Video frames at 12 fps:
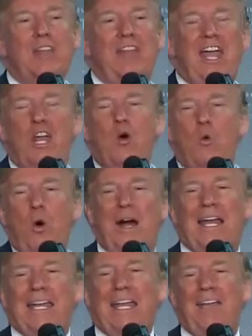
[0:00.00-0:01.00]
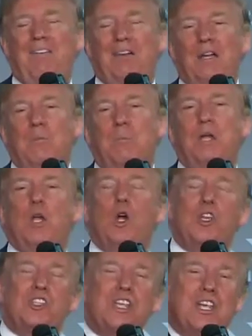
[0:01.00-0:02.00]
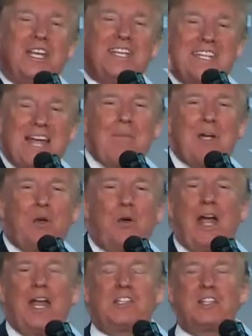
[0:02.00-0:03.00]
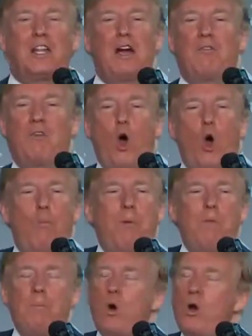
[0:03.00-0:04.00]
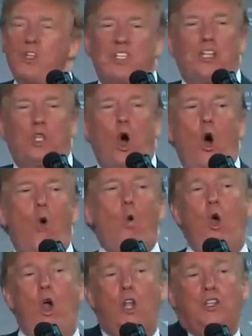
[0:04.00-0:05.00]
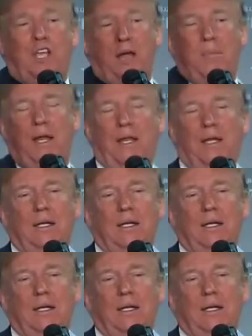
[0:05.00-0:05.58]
They don't want to give it because Democrats love open borders. Let the whole world come in.